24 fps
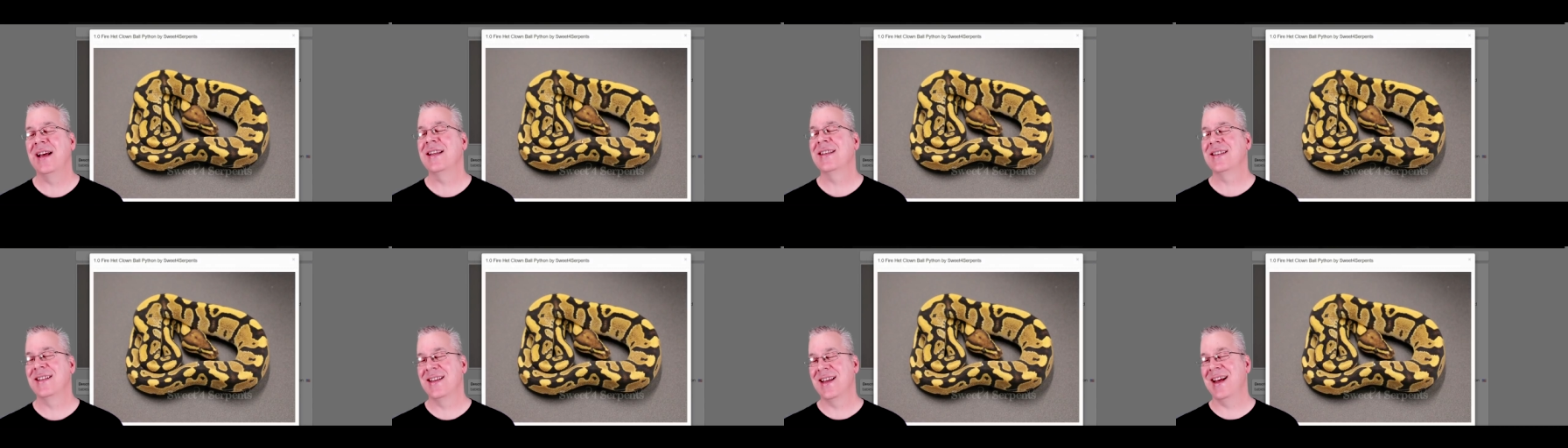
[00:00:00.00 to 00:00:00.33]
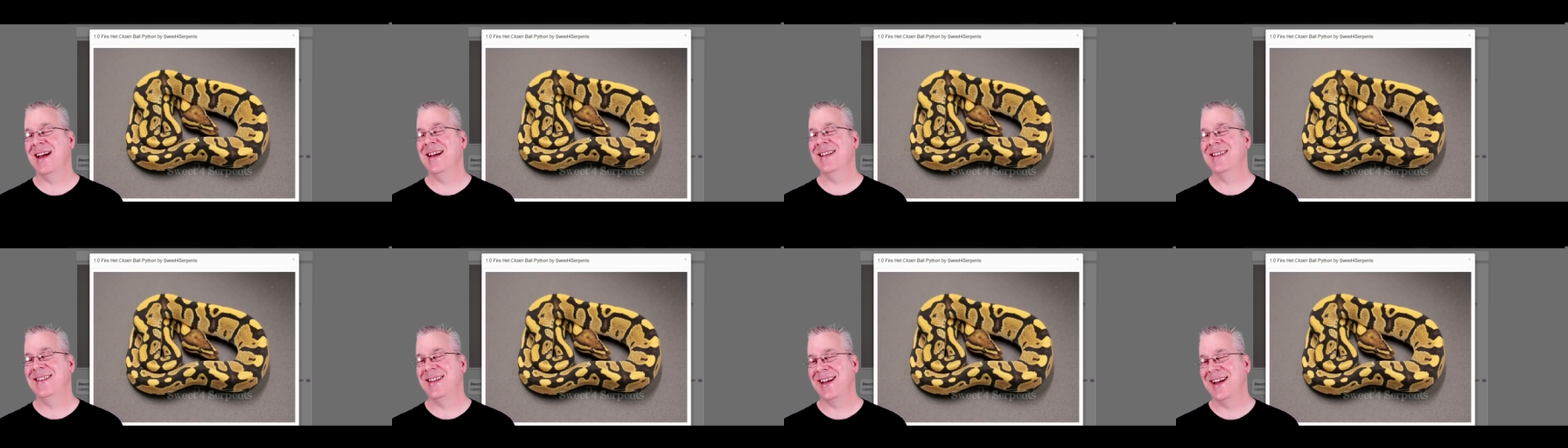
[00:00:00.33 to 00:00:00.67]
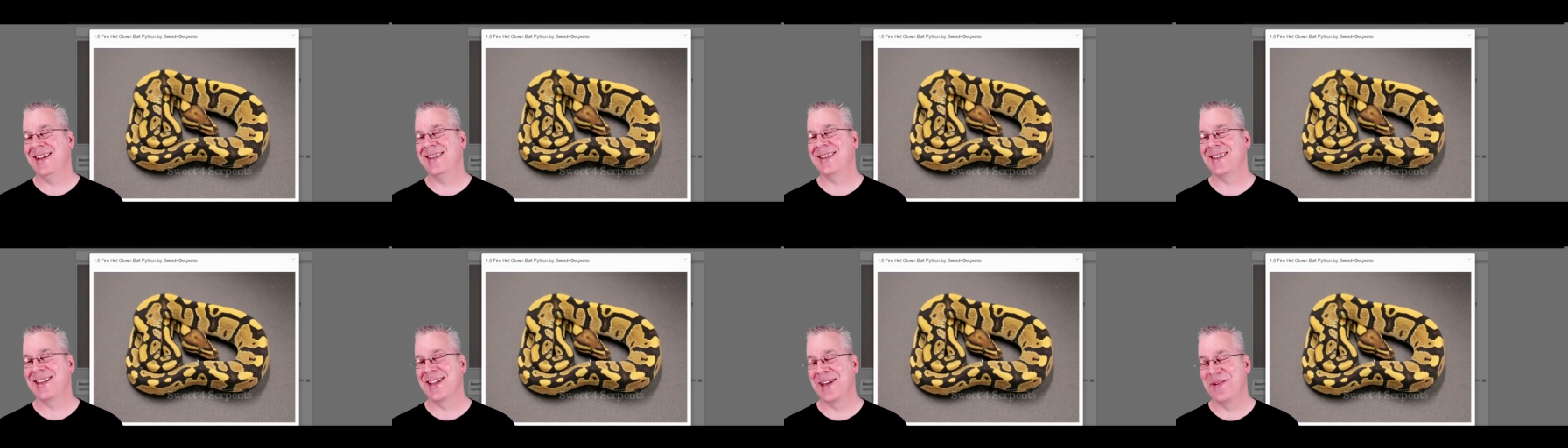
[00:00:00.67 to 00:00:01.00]
I'd, I'd
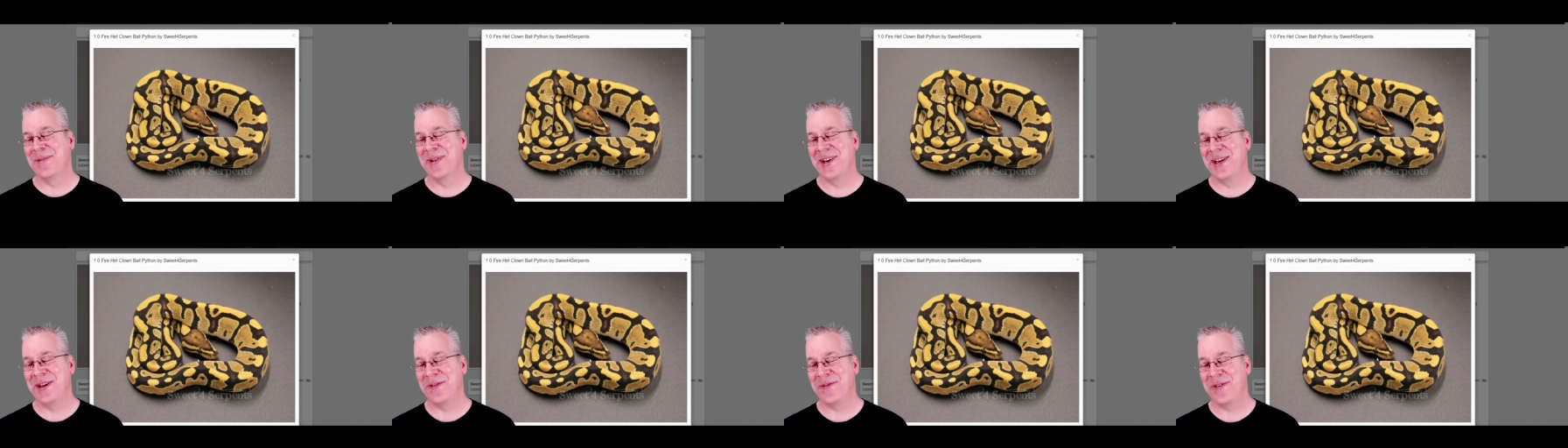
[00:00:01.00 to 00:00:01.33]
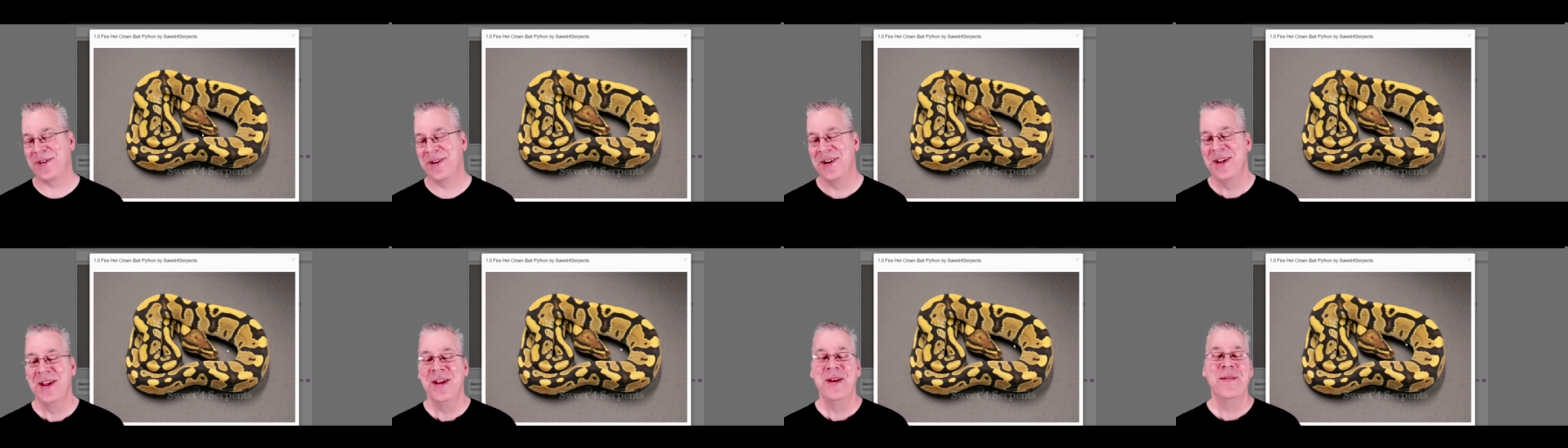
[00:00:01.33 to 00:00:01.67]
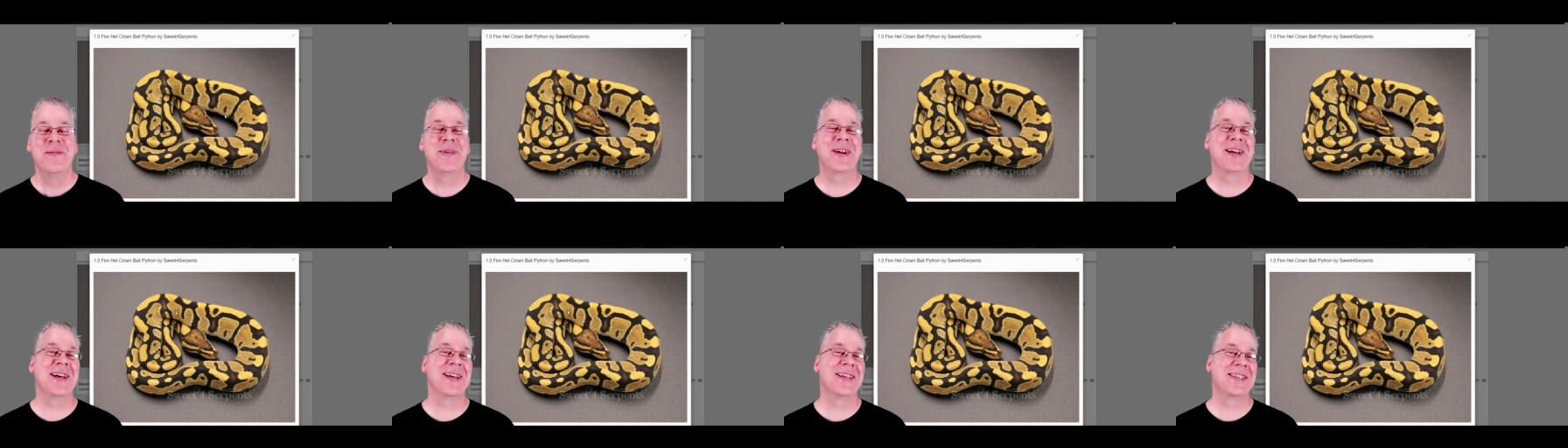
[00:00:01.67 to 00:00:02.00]
say it's a little bit different
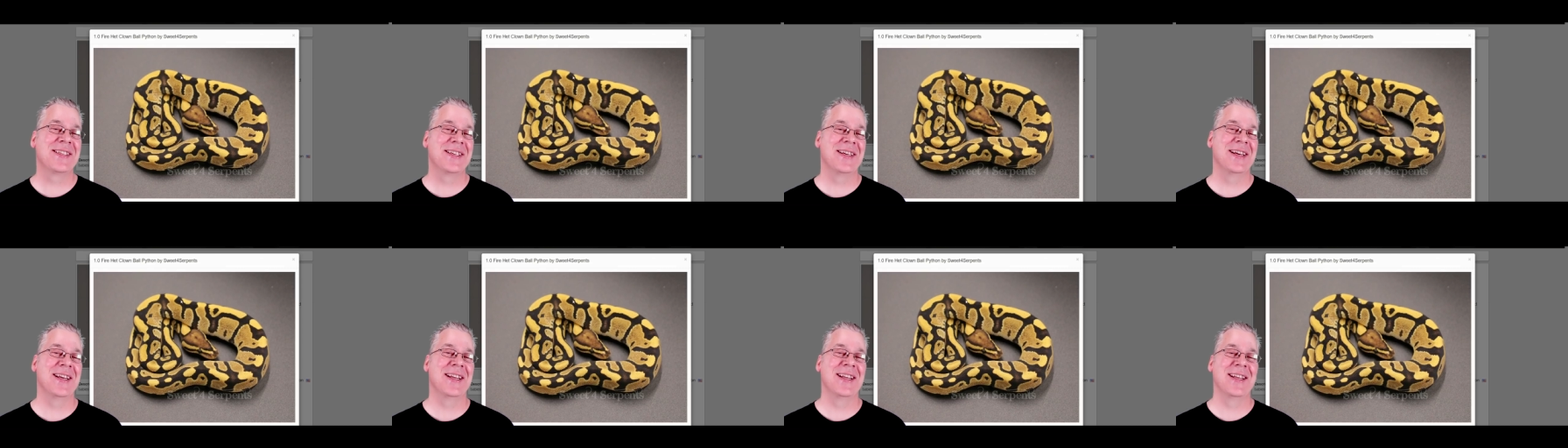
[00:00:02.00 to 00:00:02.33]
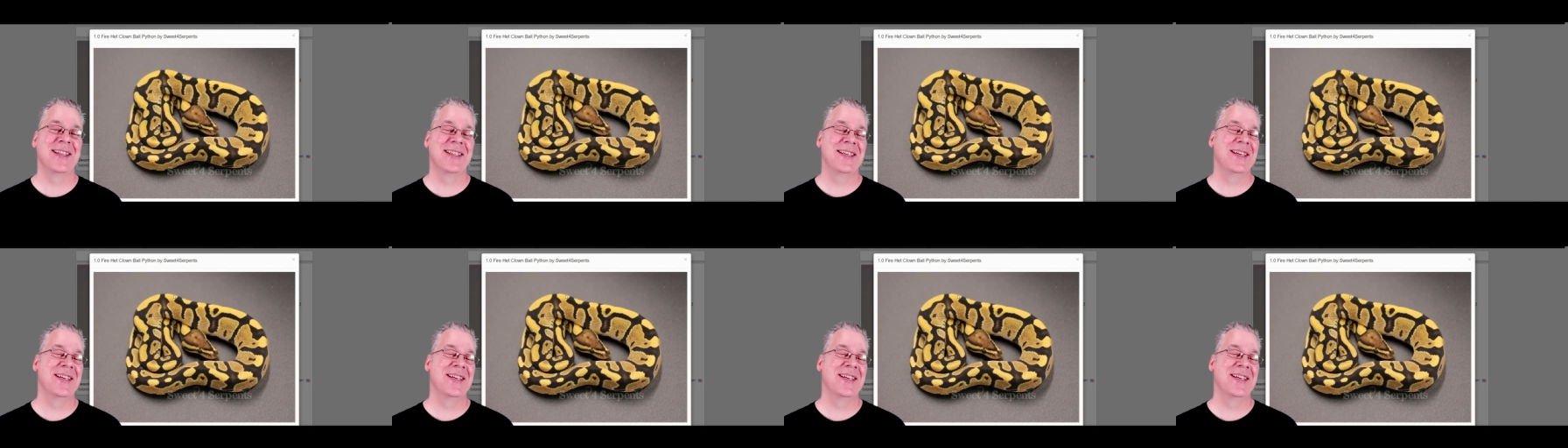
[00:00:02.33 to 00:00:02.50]
because uh,